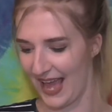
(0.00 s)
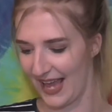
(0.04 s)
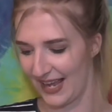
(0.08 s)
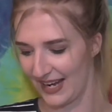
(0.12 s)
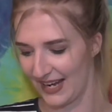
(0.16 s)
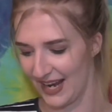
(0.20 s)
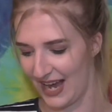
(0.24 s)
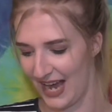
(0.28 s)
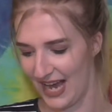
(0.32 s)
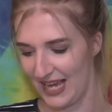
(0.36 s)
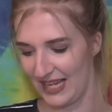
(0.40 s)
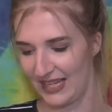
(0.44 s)

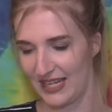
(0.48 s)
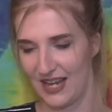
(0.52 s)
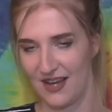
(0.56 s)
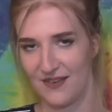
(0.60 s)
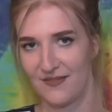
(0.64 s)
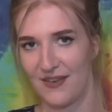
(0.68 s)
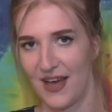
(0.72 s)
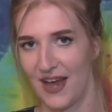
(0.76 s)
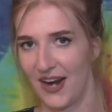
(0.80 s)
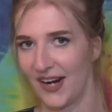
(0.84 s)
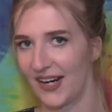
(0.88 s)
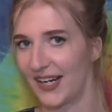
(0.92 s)
and I
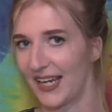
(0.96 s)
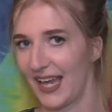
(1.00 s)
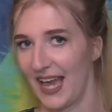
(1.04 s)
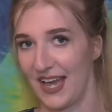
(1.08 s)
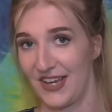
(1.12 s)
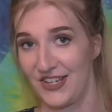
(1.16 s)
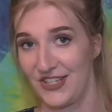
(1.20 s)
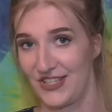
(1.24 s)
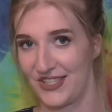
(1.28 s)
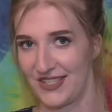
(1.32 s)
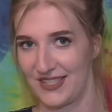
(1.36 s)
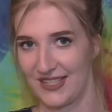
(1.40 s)
love how it
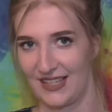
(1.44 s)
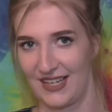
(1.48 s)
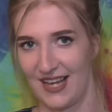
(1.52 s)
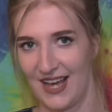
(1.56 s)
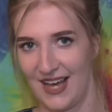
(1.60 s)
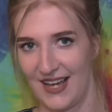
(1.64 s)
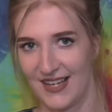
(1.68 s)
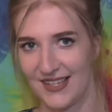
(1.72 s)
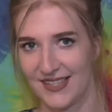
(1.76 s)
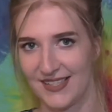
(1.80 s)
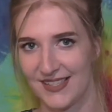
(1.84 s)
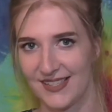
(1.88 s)
catches the
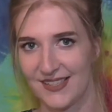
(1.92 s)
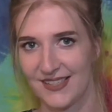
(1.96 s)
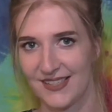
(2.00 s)
light.